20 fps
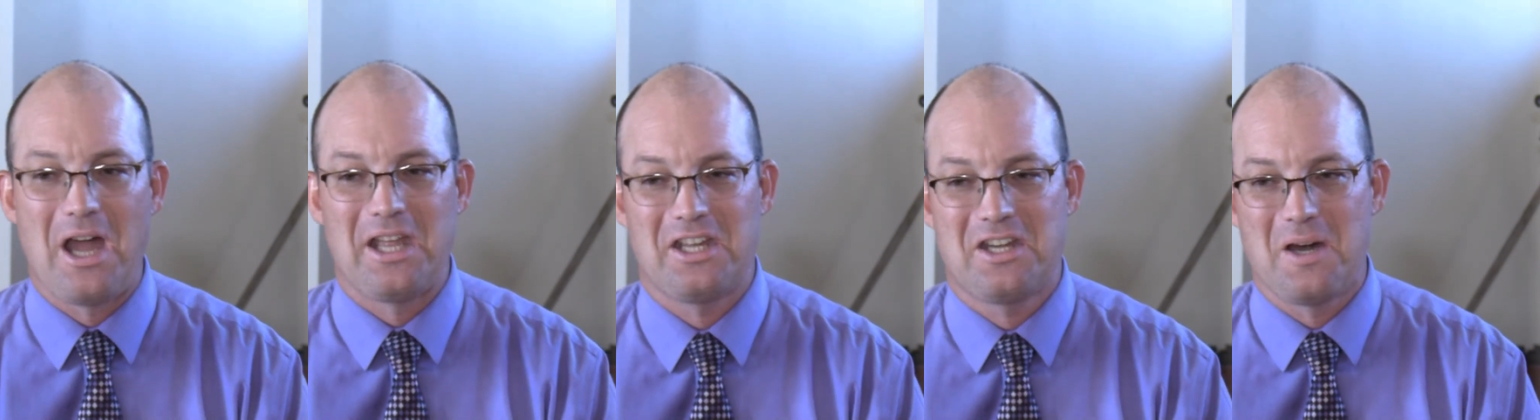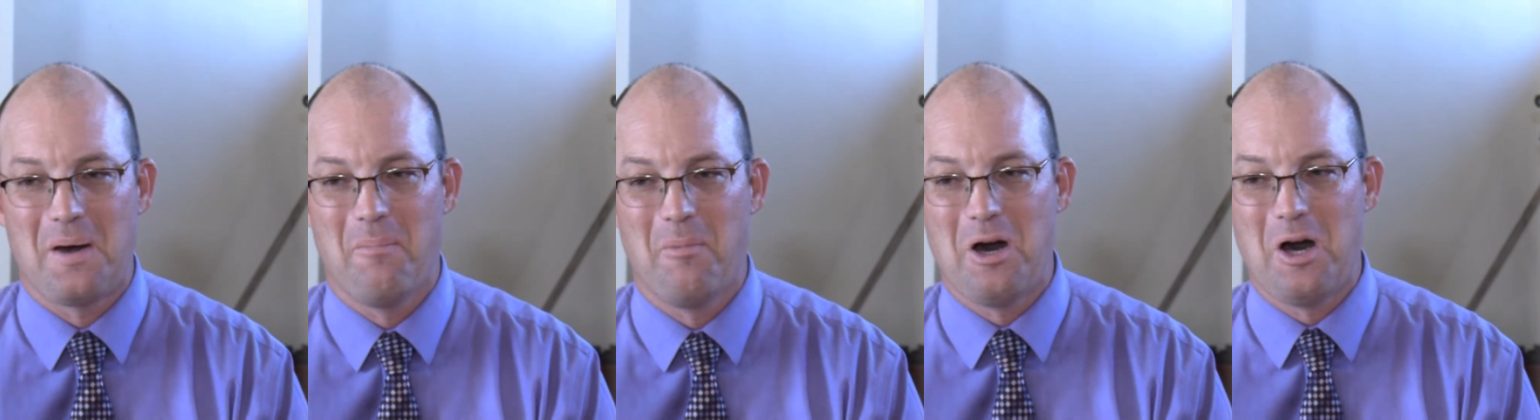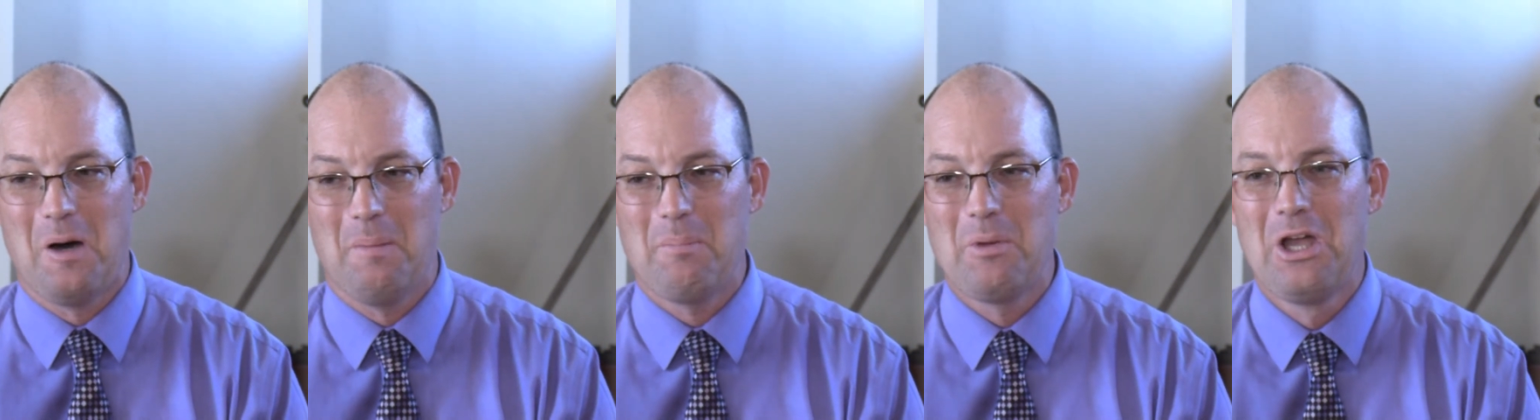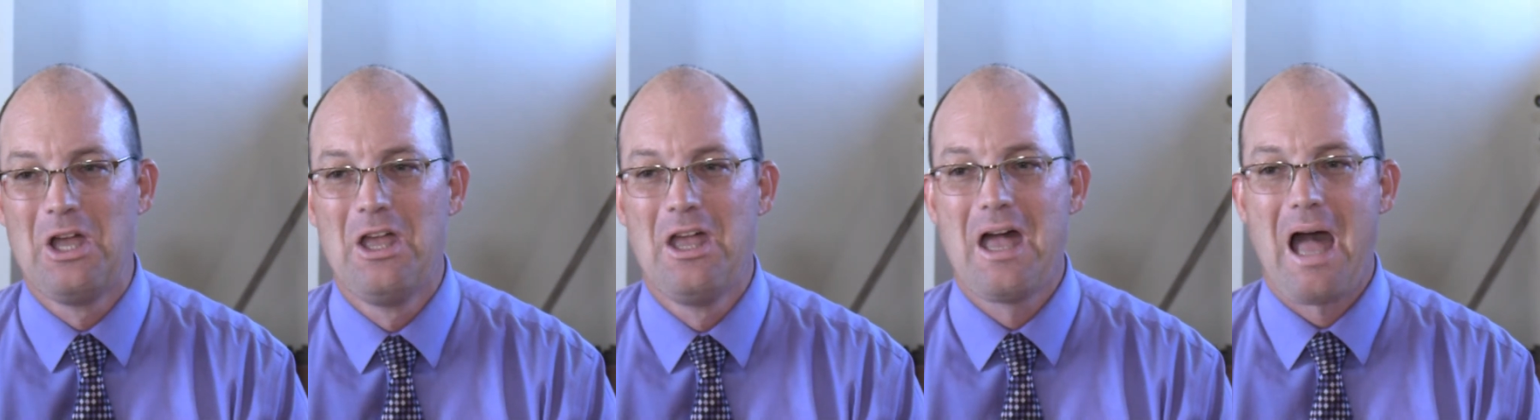might come
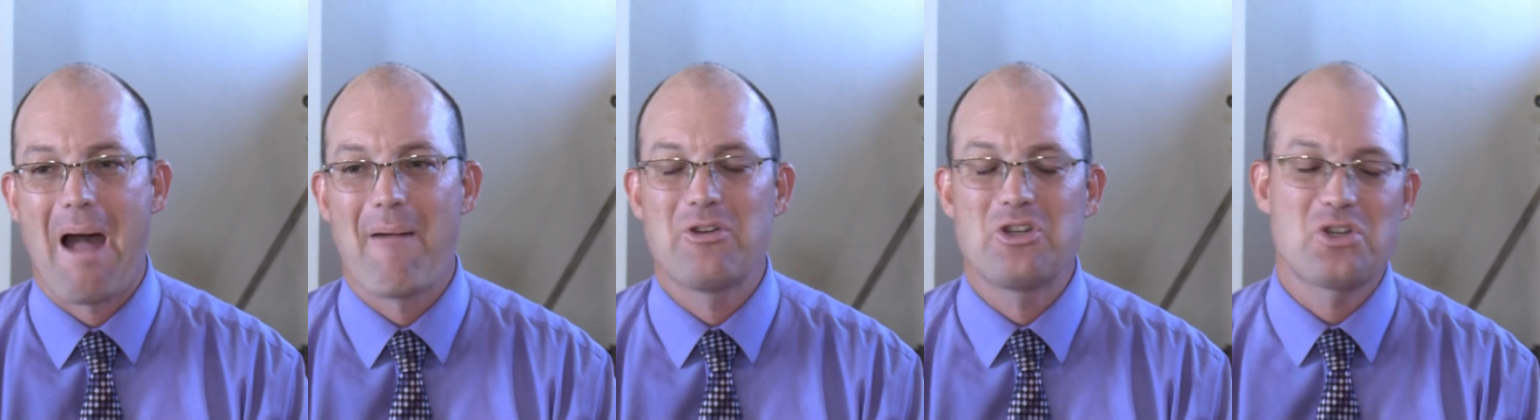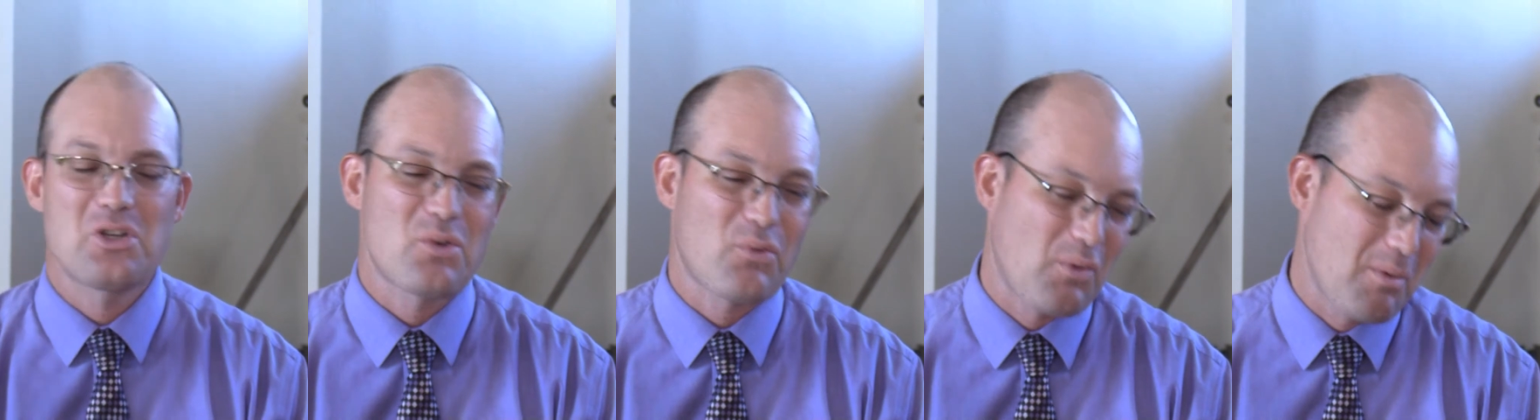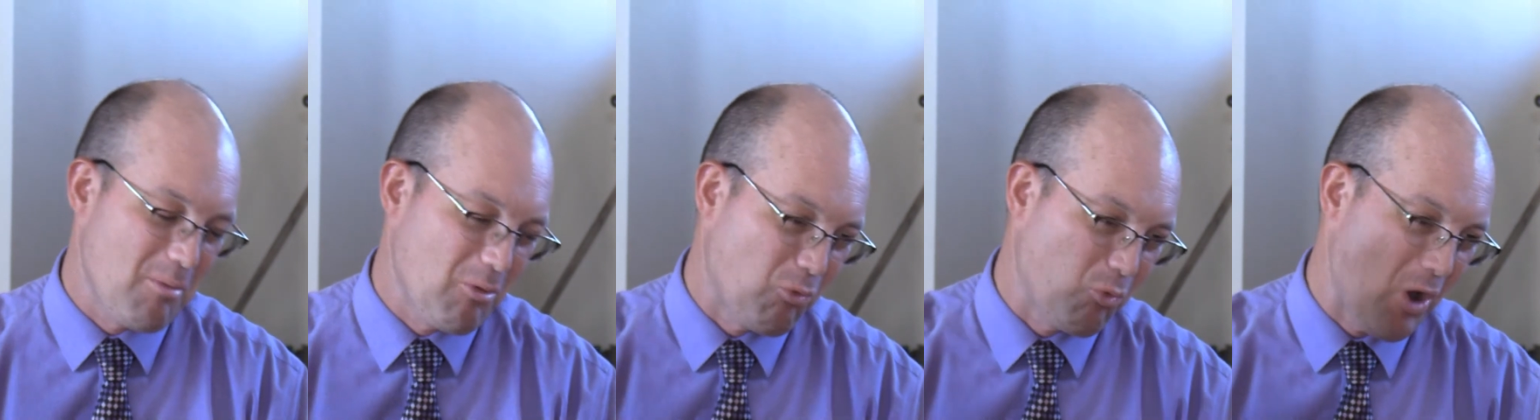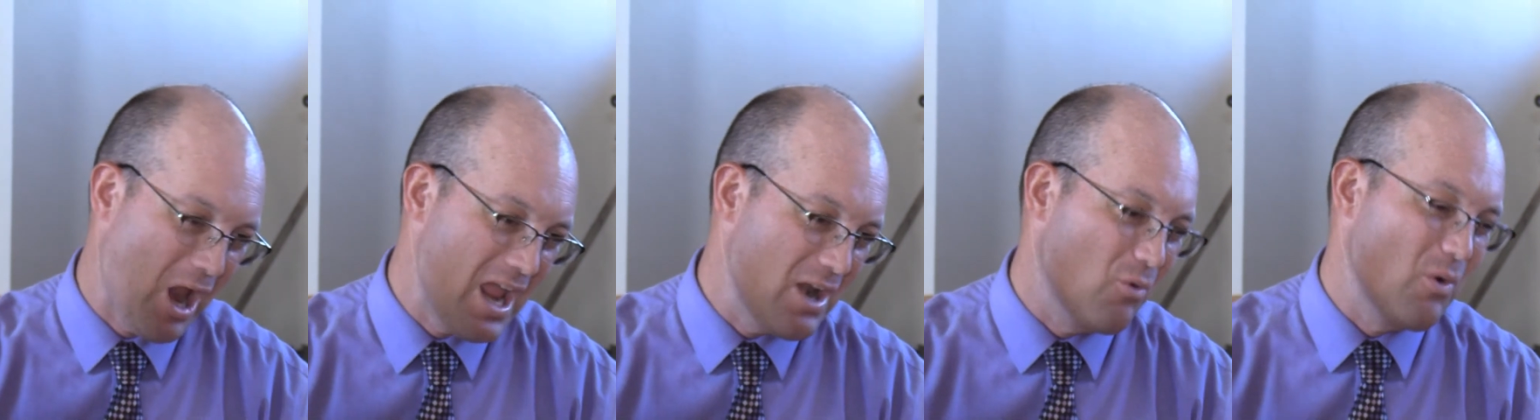up. I mean, just from a
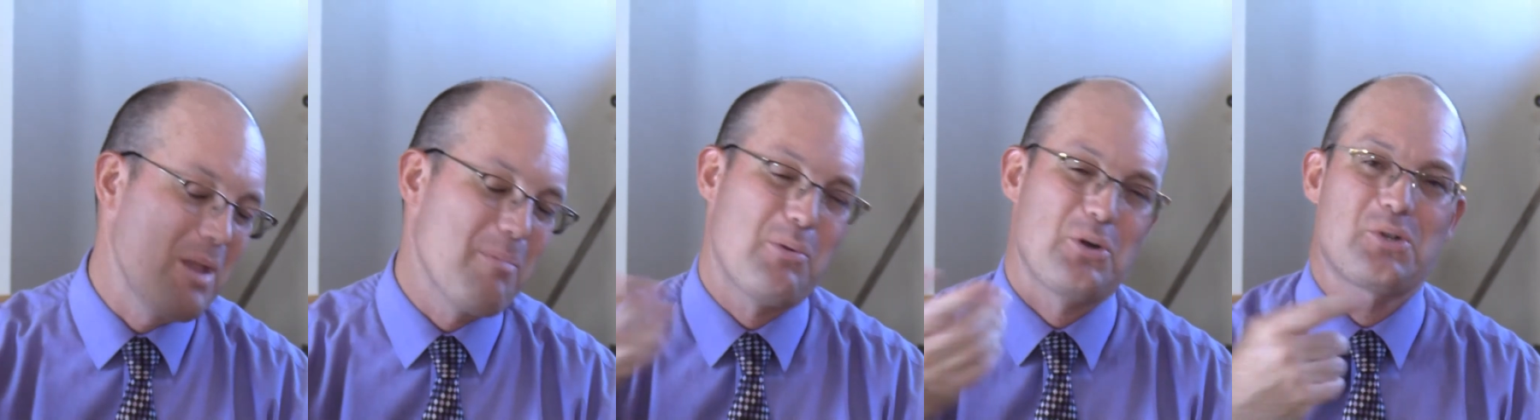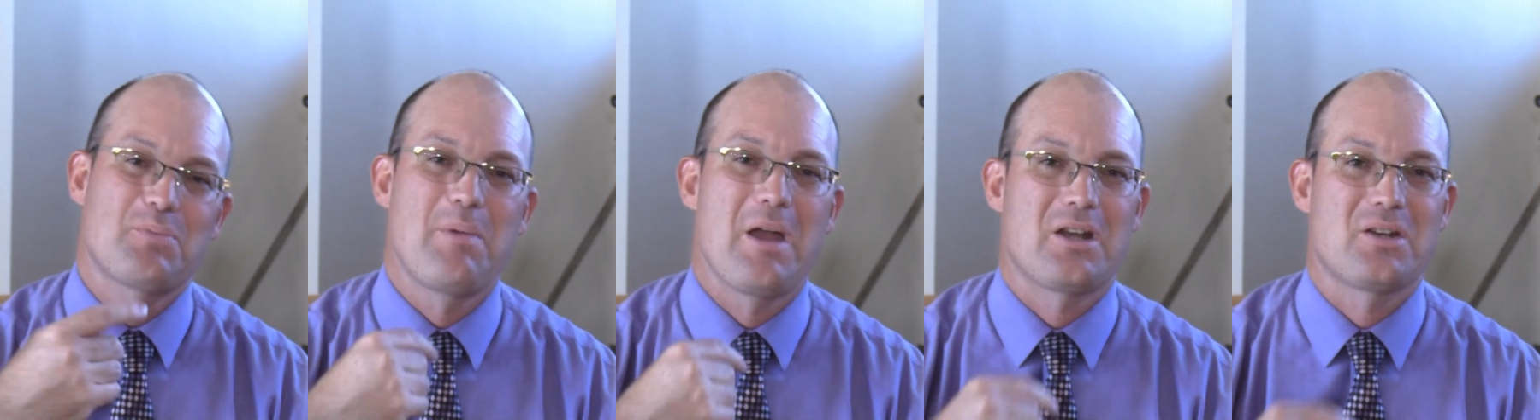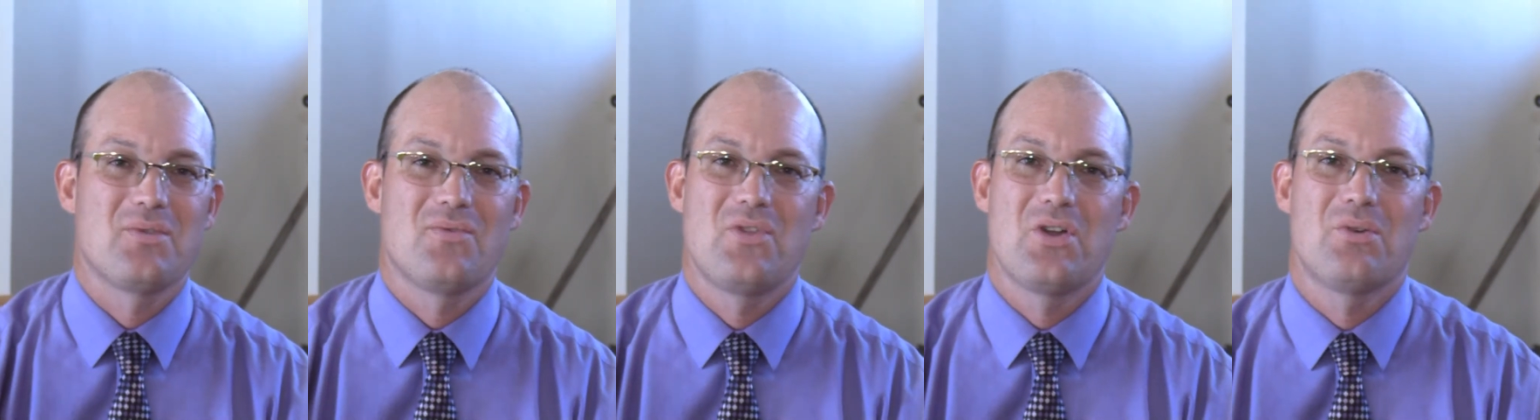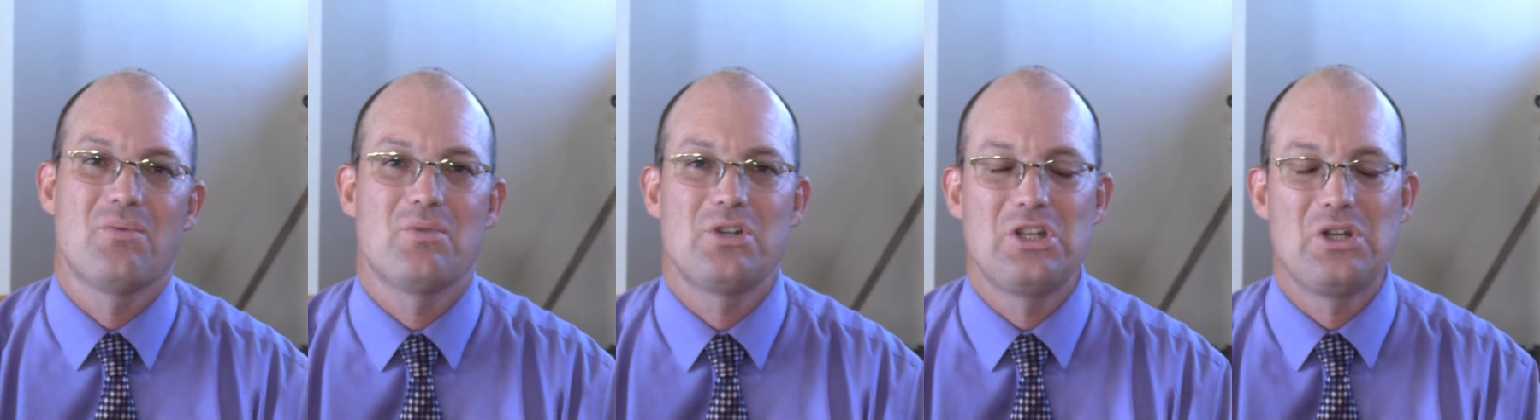right of way perspective,
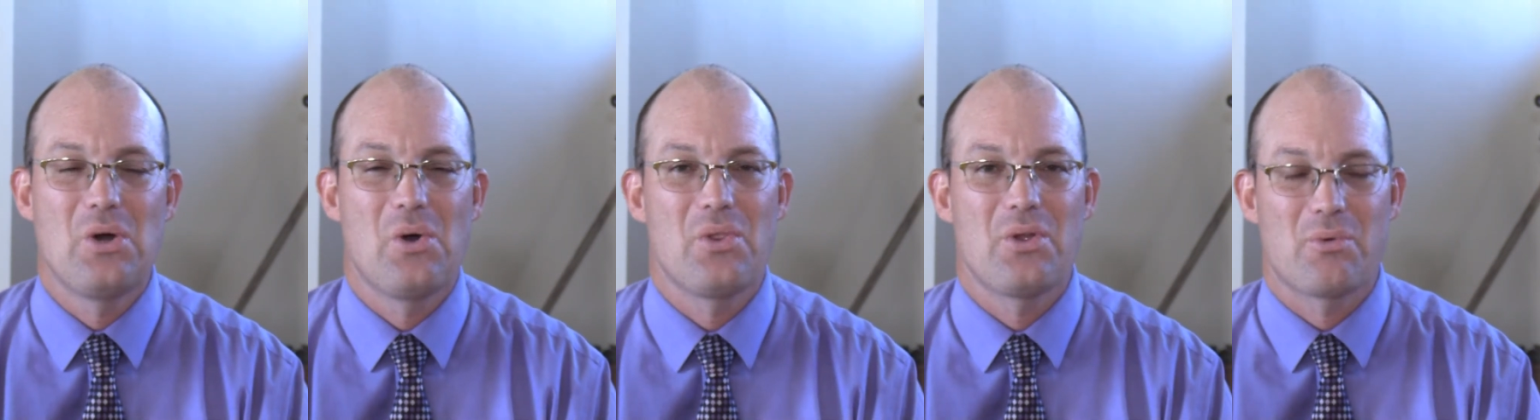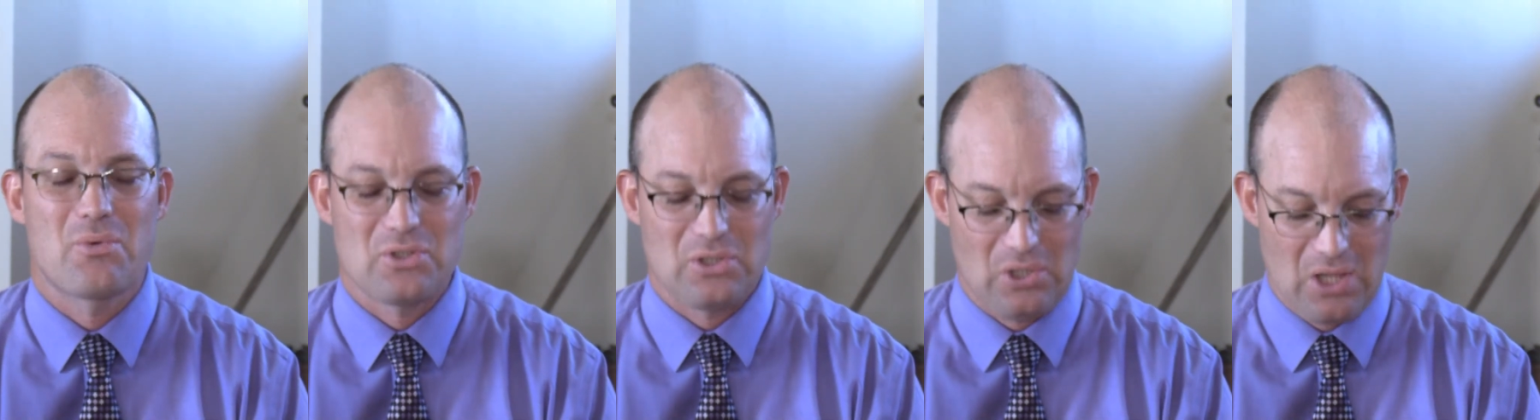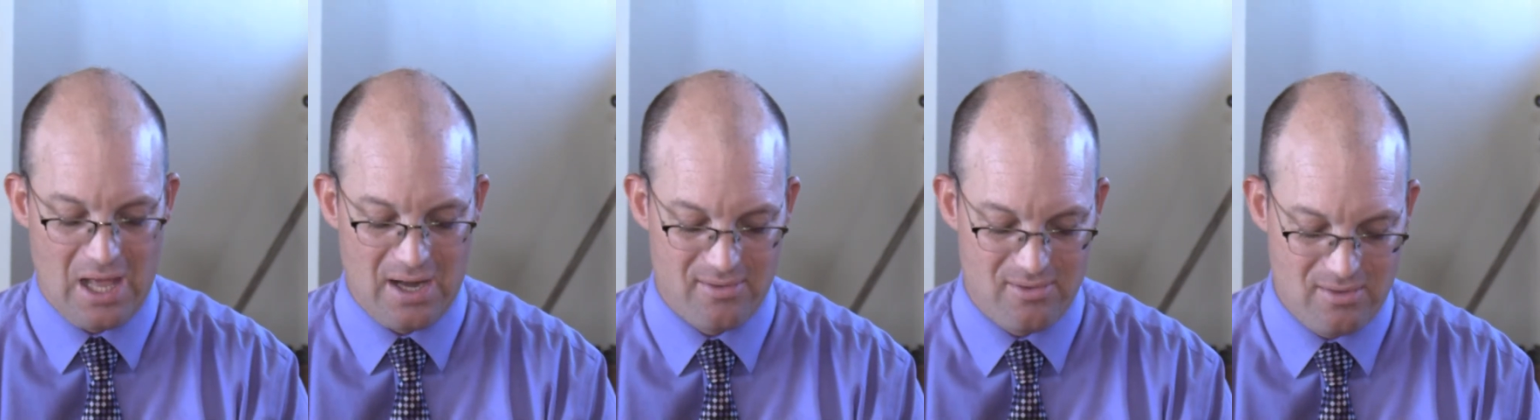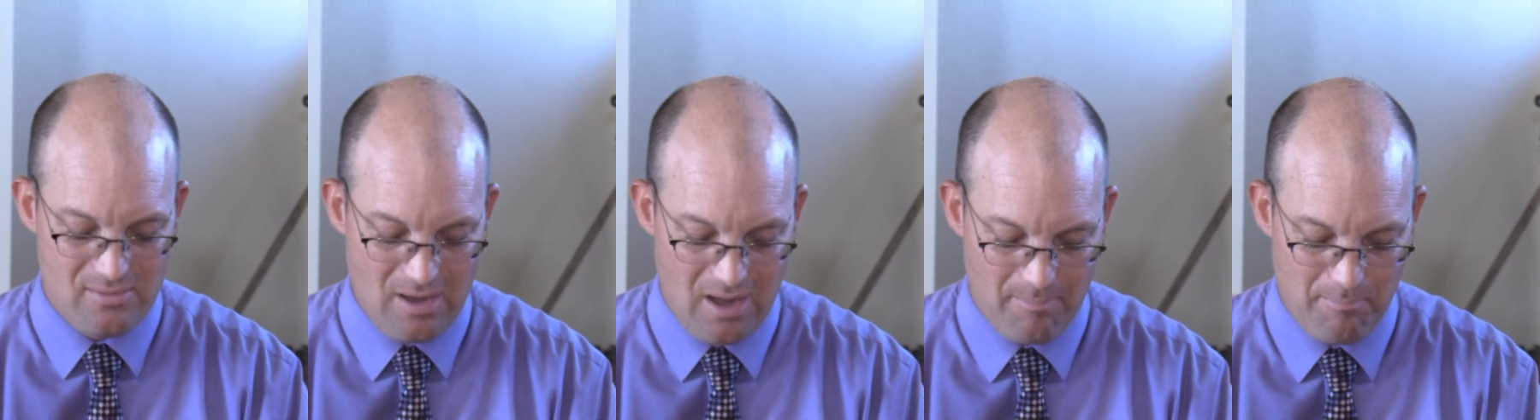there you know there was a lot of,
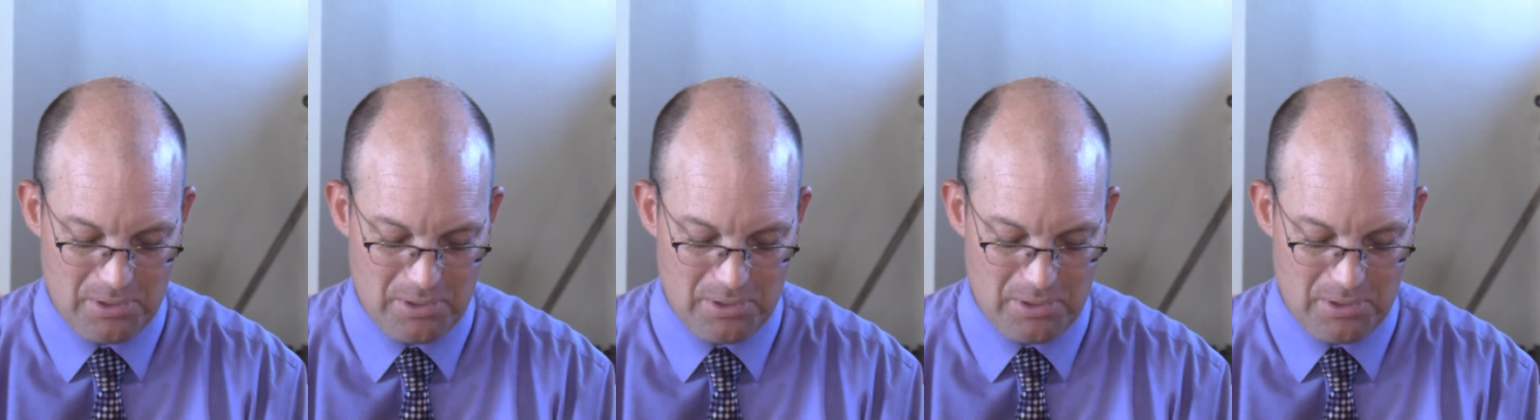of uh,